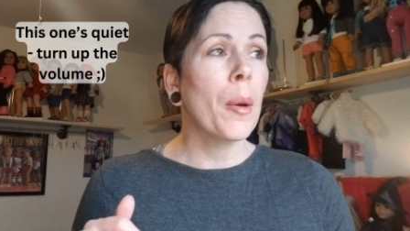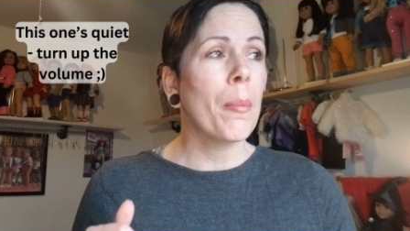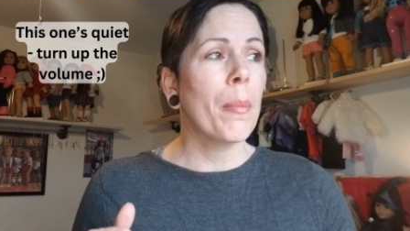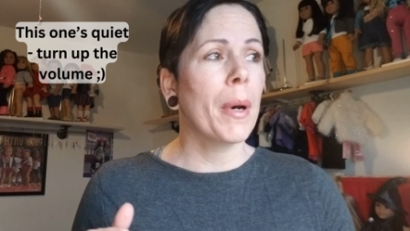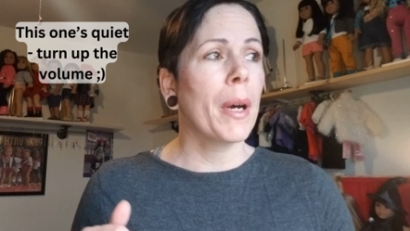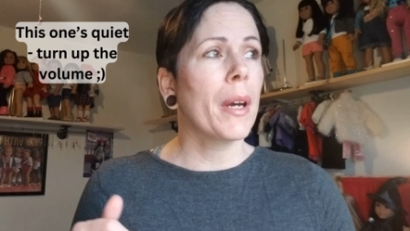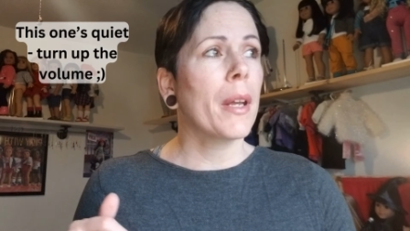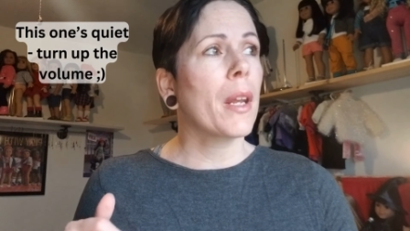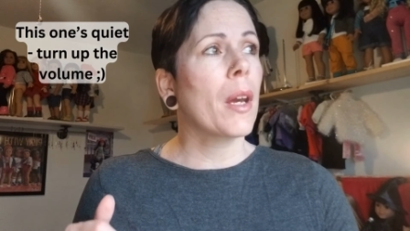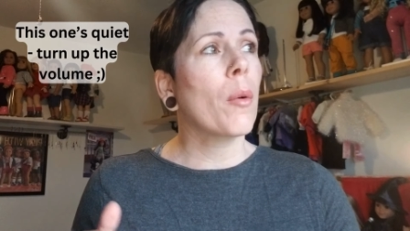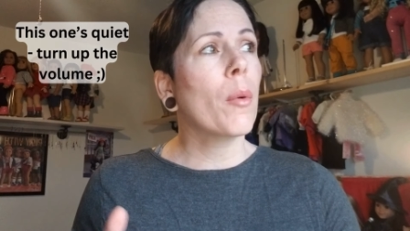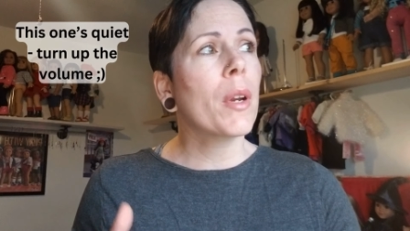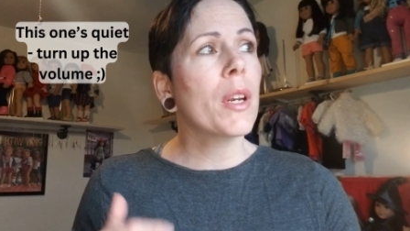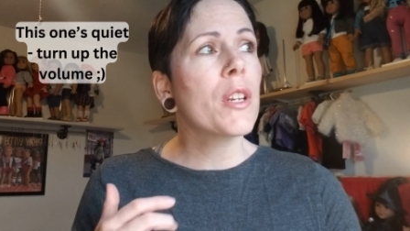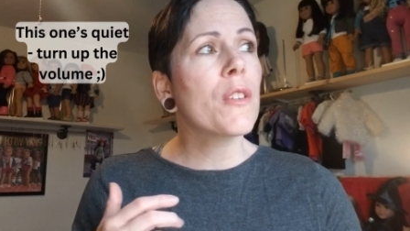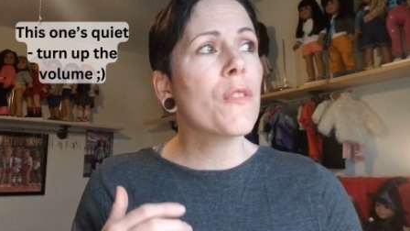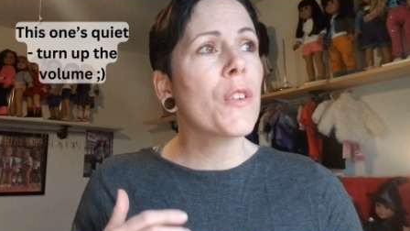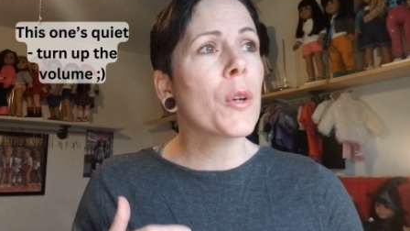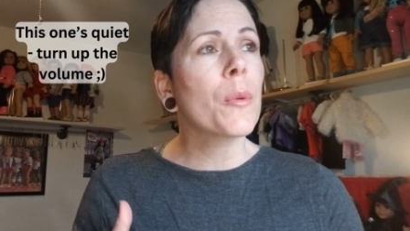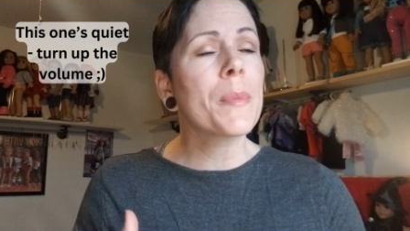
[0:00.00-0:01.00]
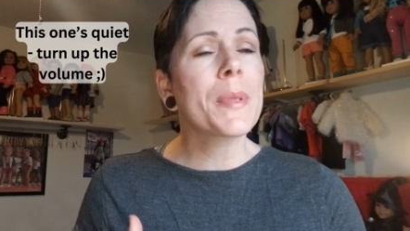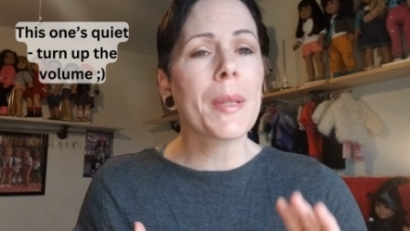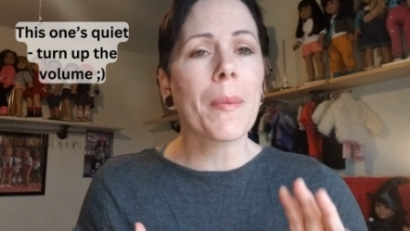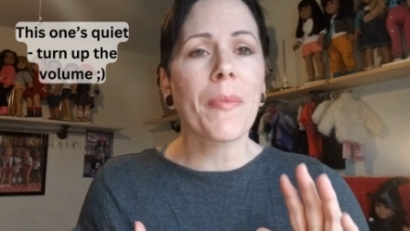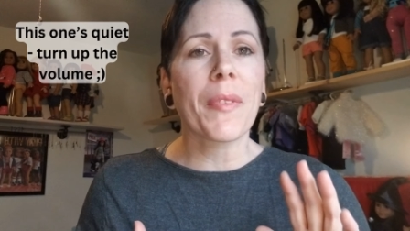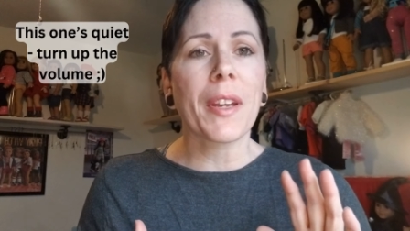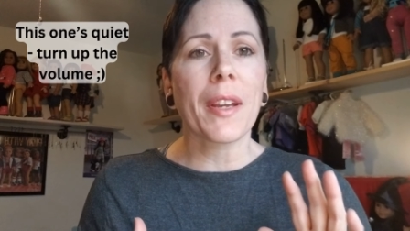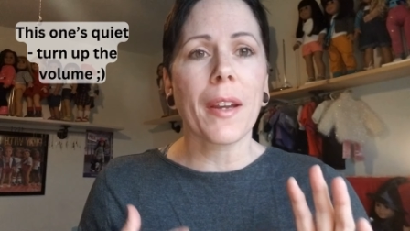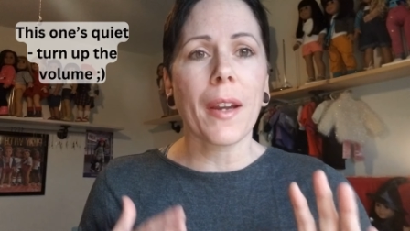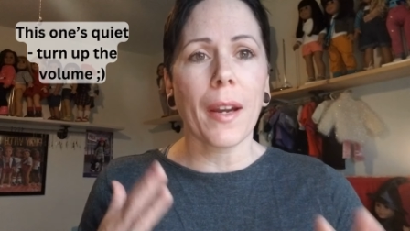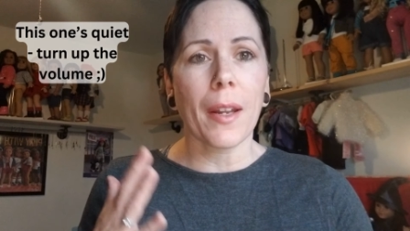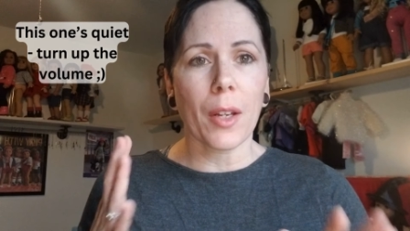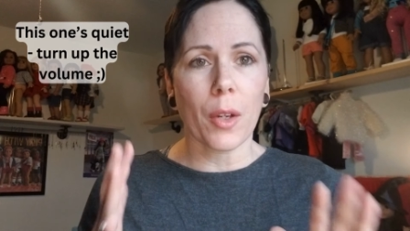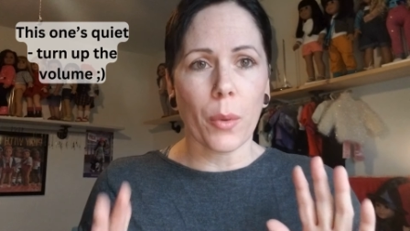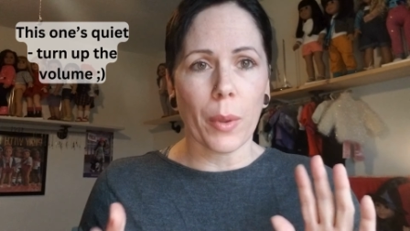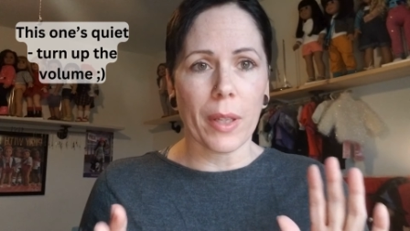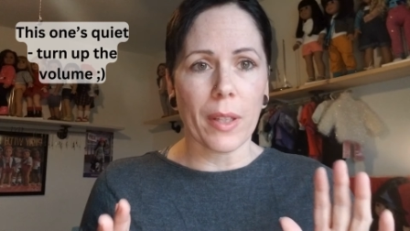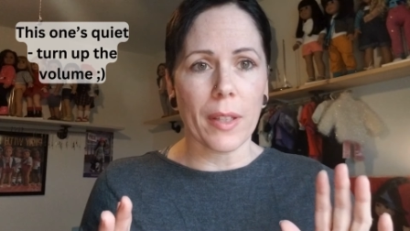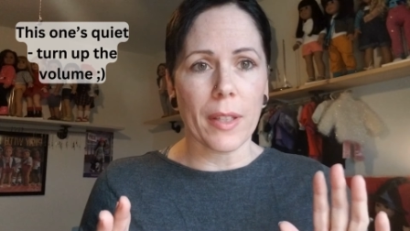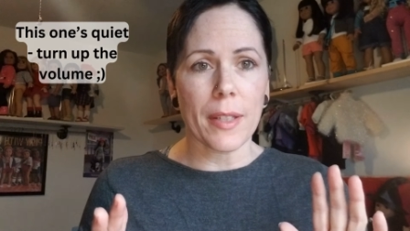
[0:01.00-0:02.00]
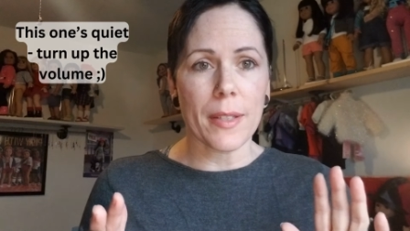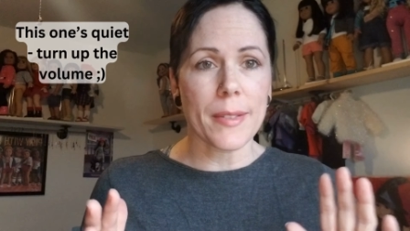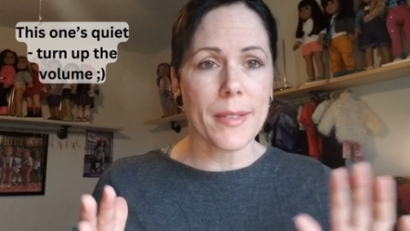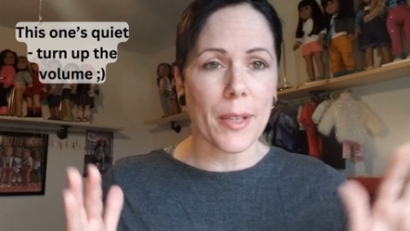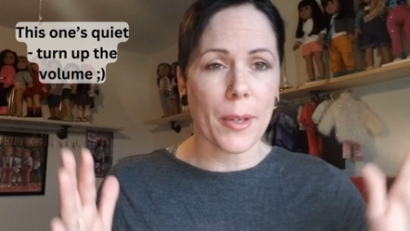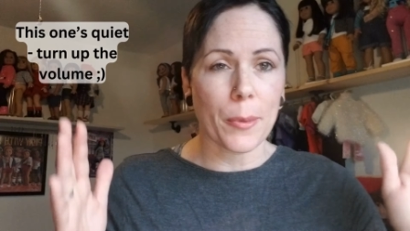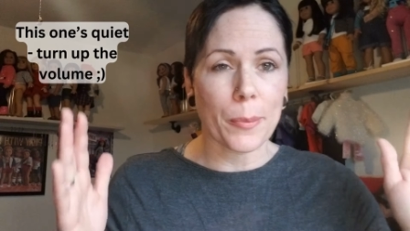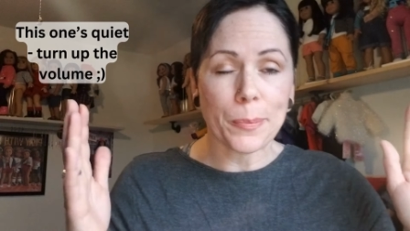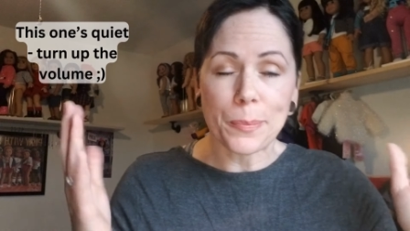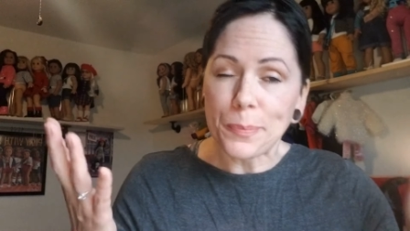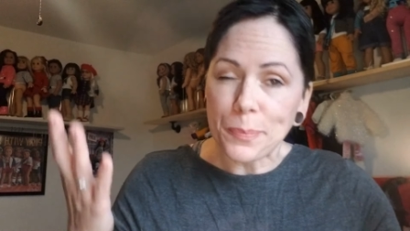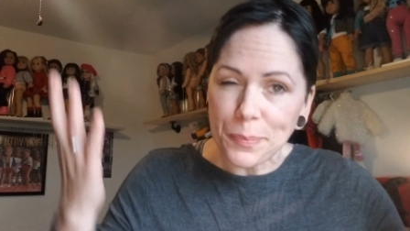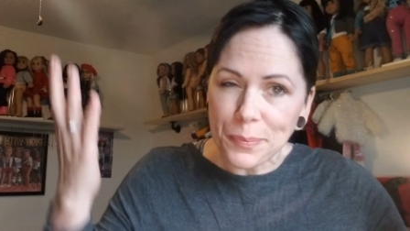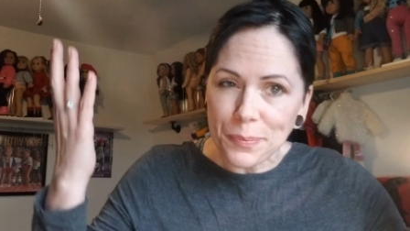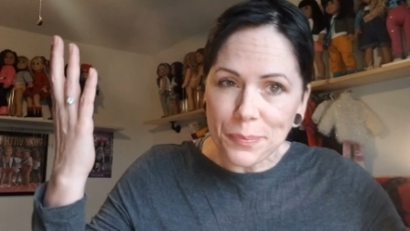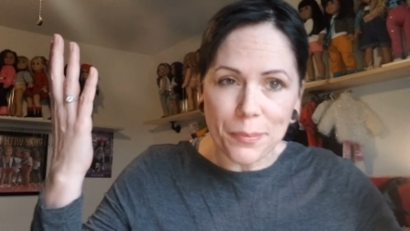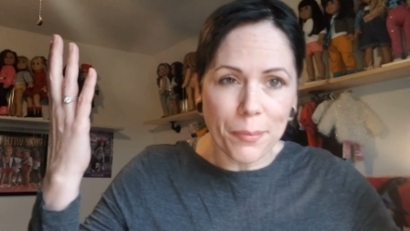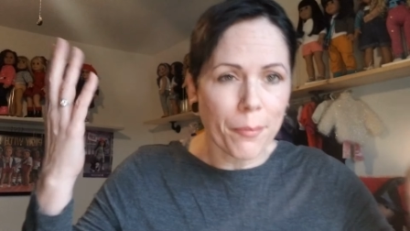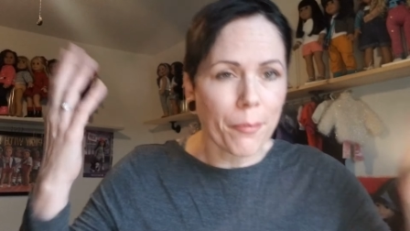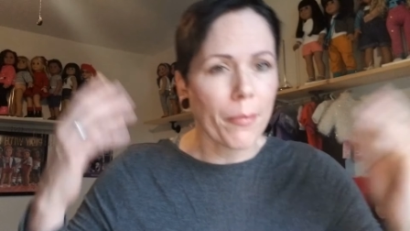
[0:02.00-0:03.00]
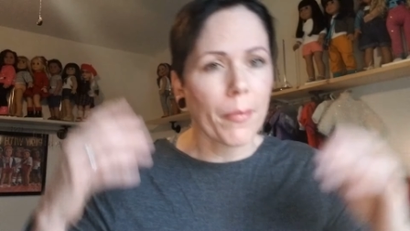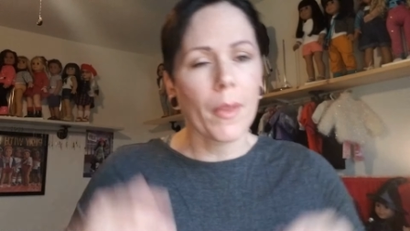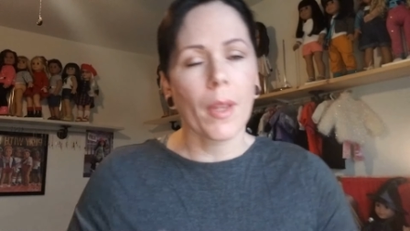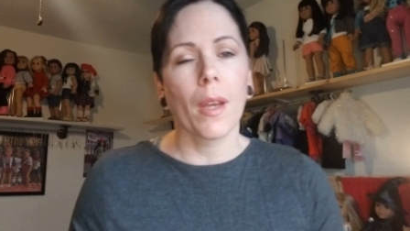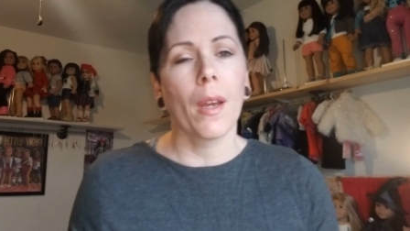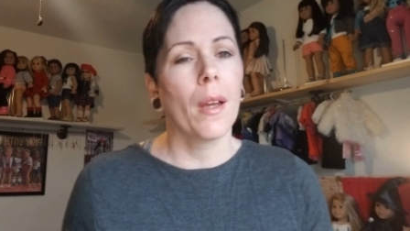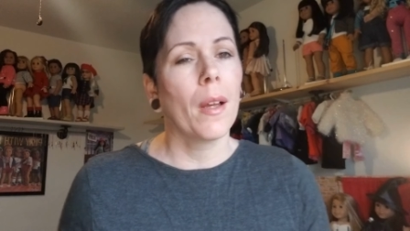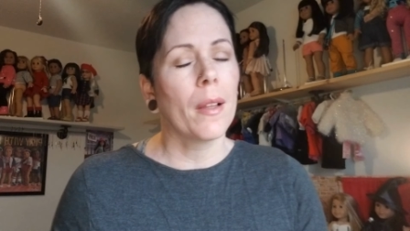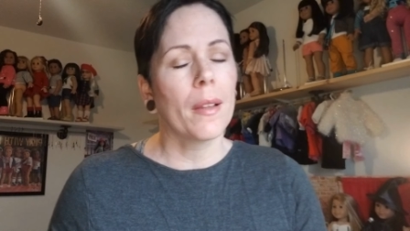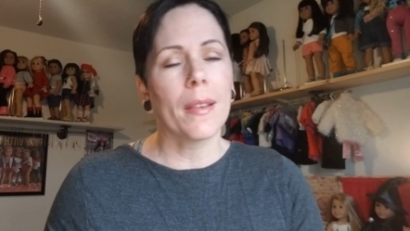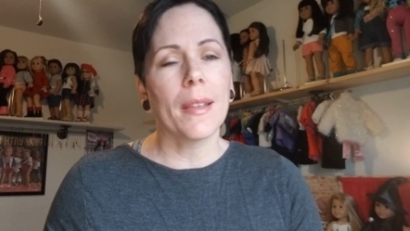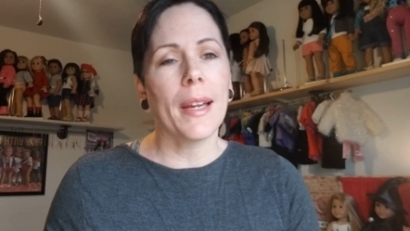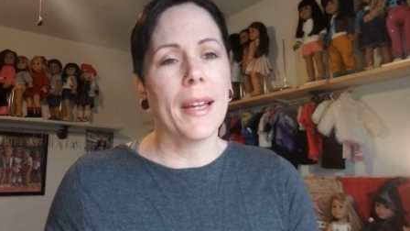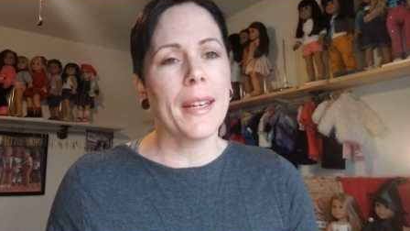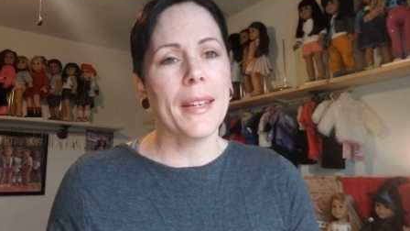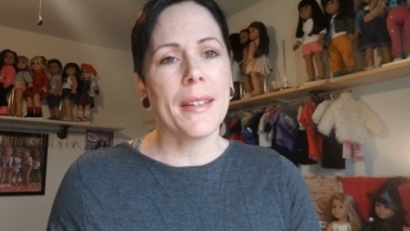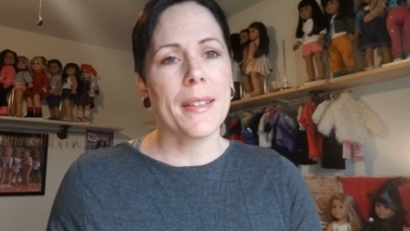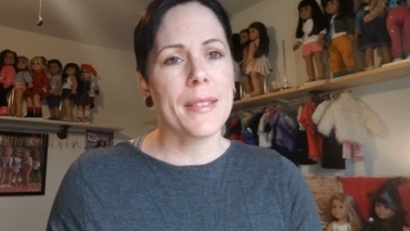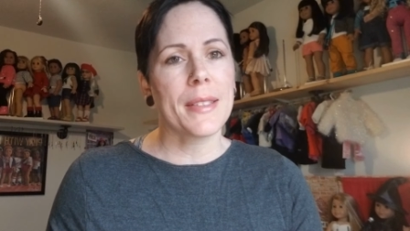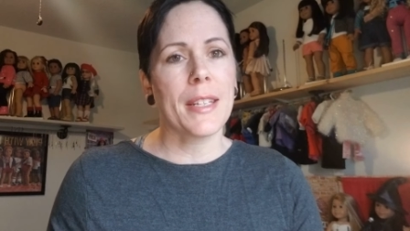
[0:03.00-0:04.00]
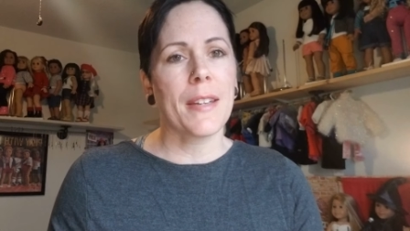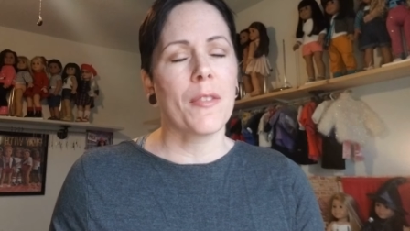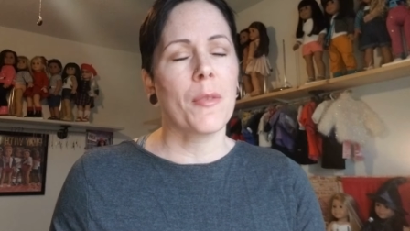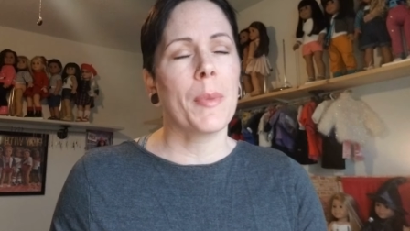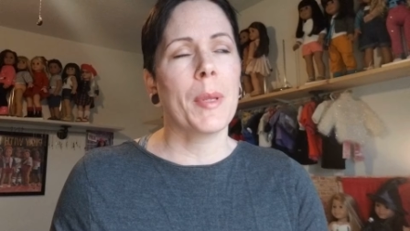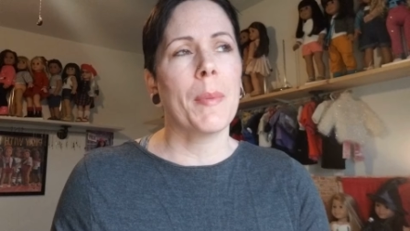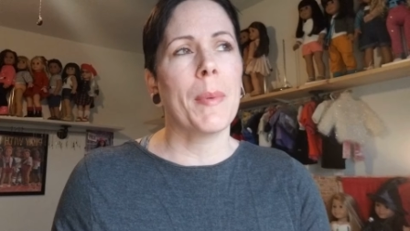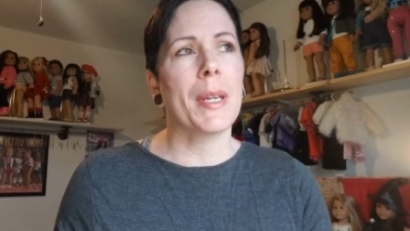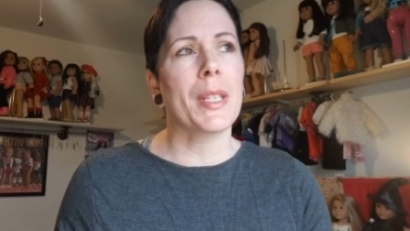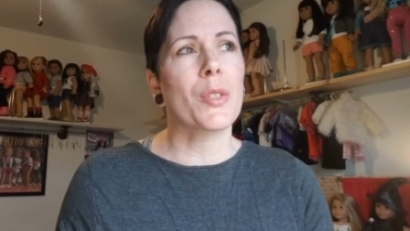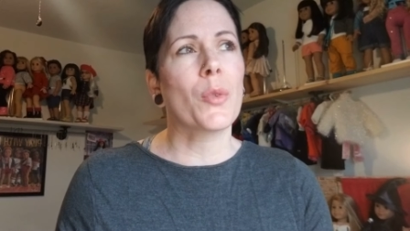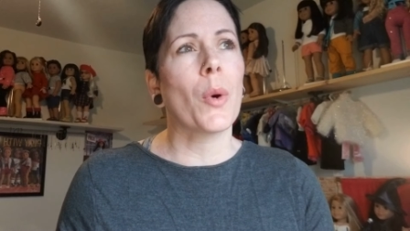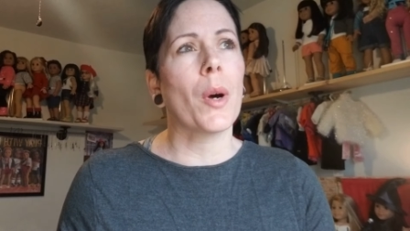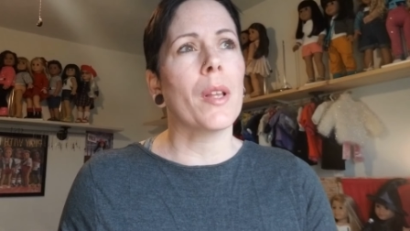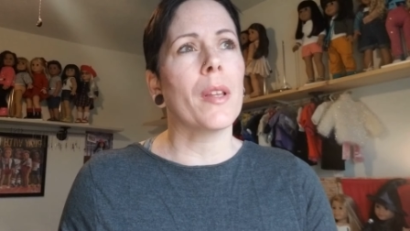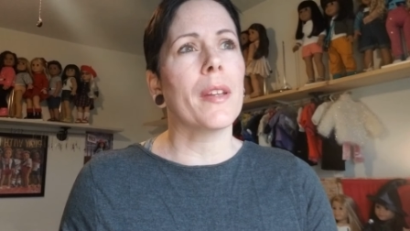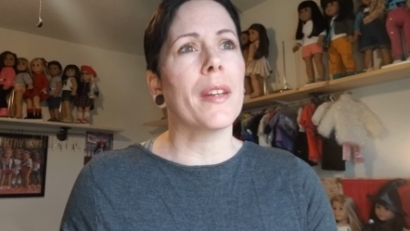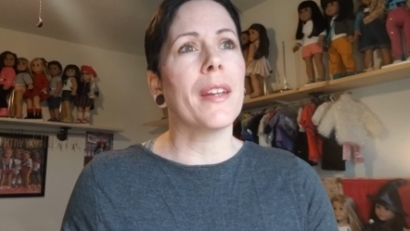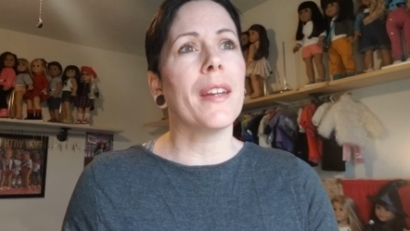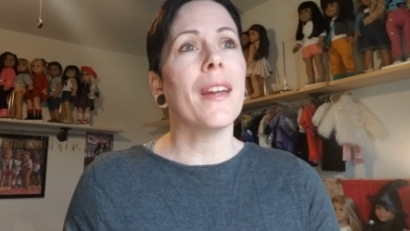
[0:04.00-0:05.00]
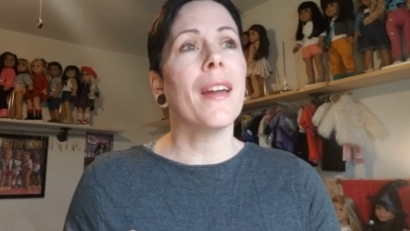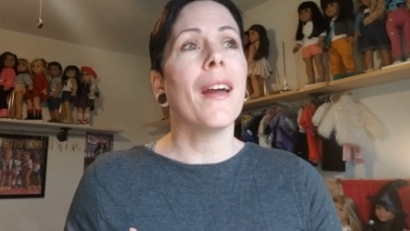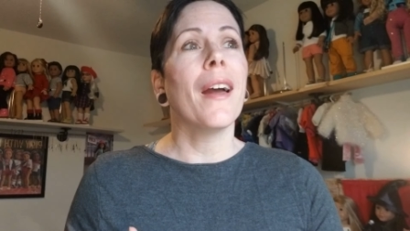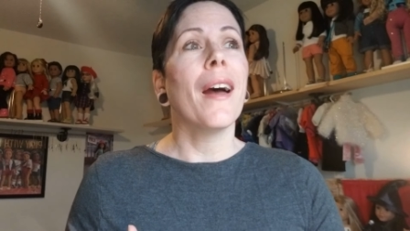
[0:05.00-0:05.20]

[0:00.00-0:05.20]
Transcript: but I wanted to film something kind of quickly, so lighting doesn't have to be the best quality.